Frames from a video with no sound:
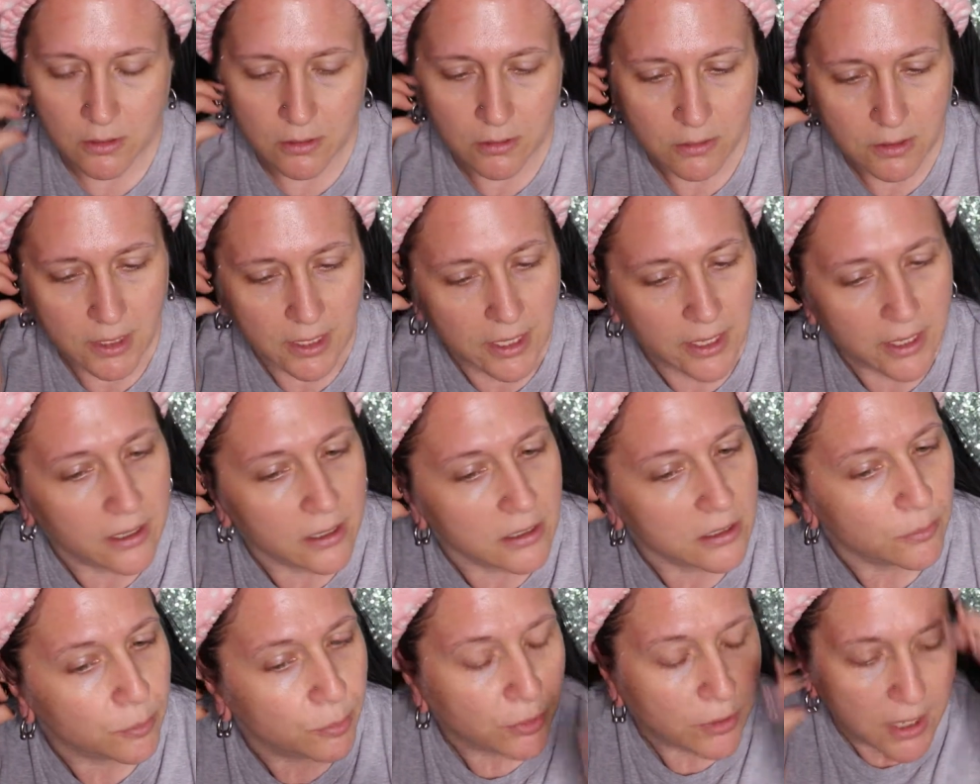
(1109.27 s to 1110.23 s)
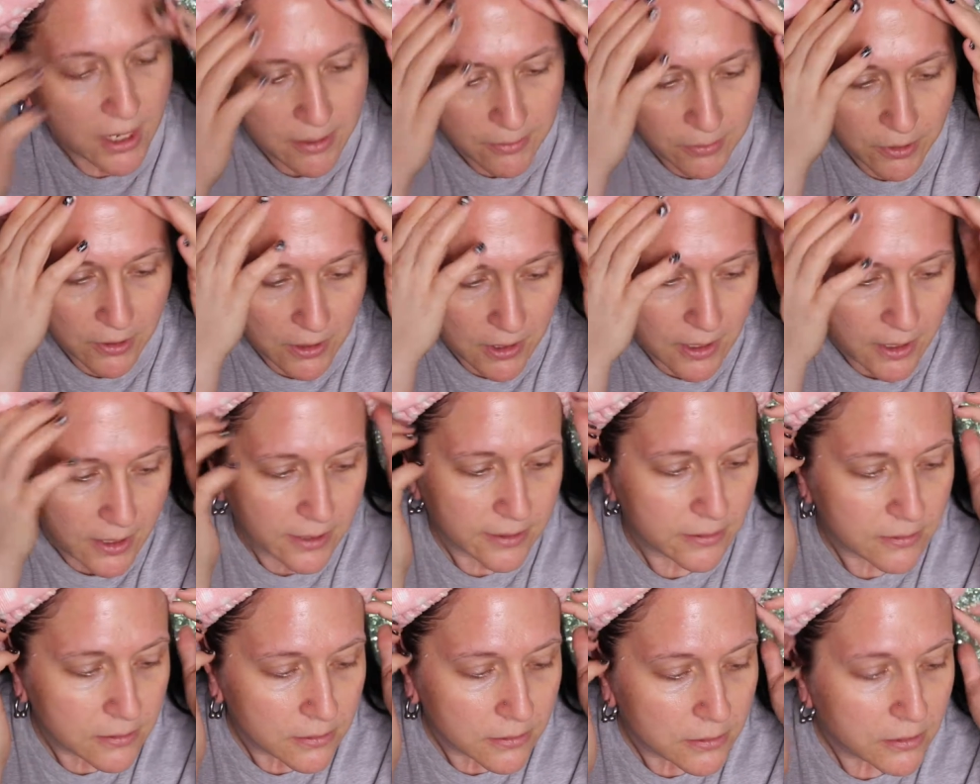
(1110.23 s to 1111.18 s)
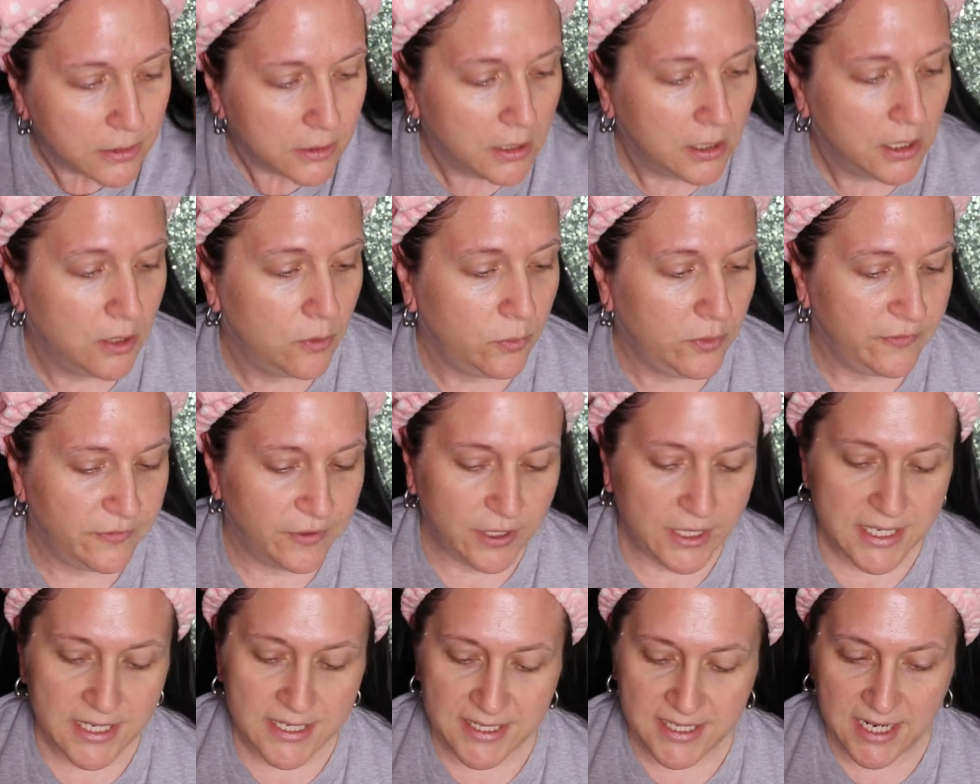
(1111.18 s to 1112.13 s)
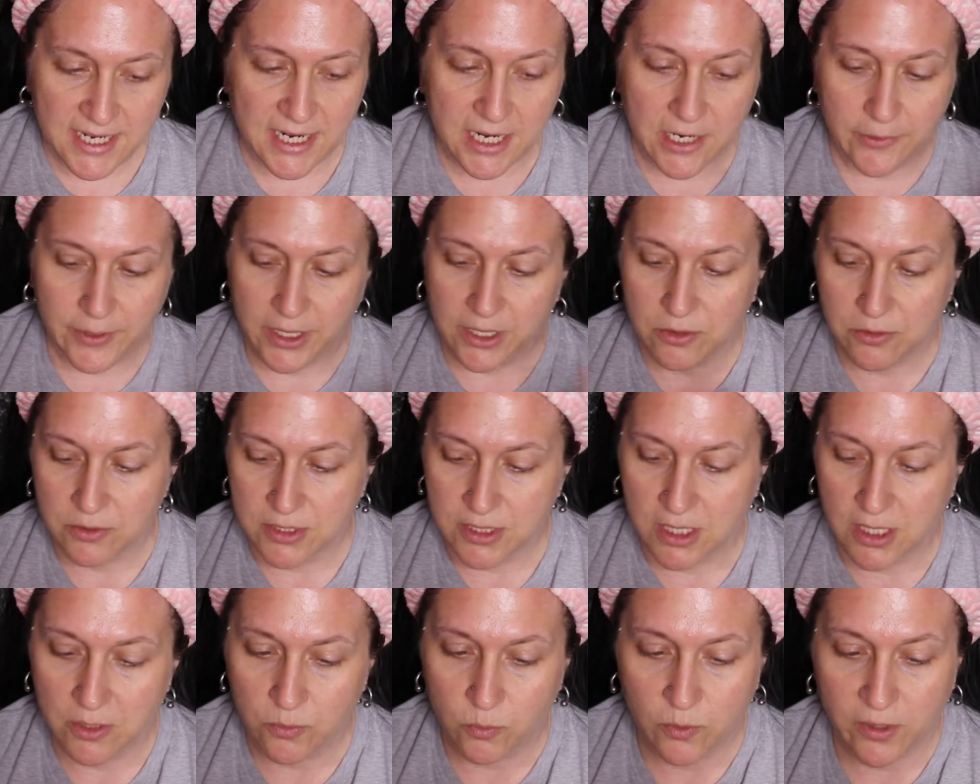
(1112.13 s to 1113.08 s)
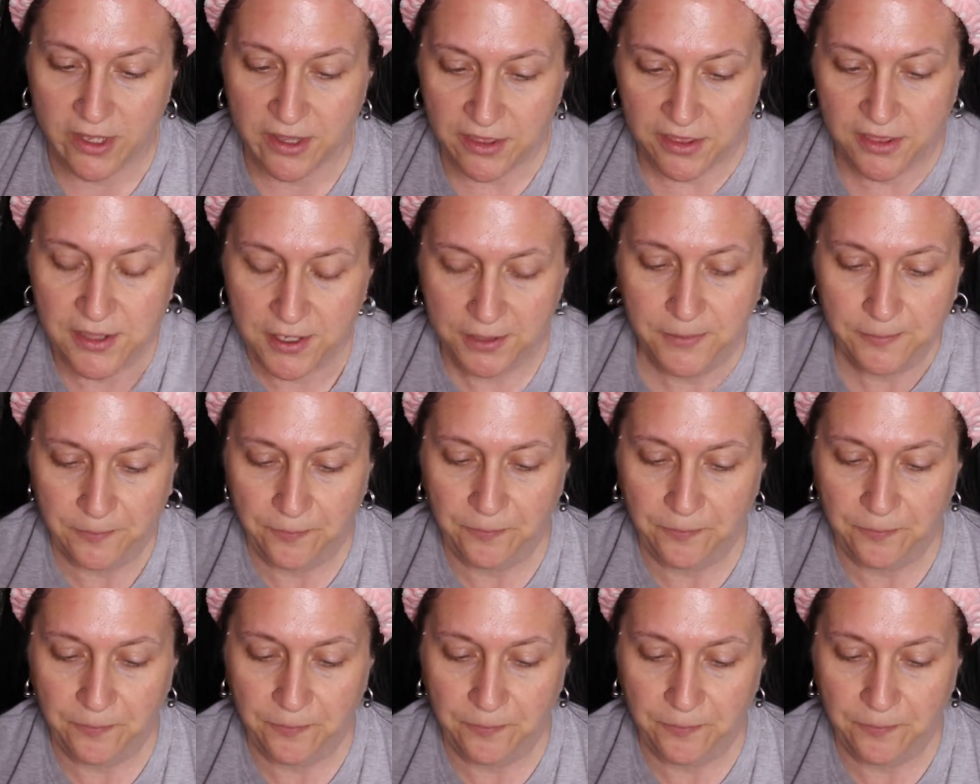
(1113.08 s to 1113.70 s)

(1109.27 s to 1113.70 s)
Okay, I got the primer on. We've already seen how it goes on with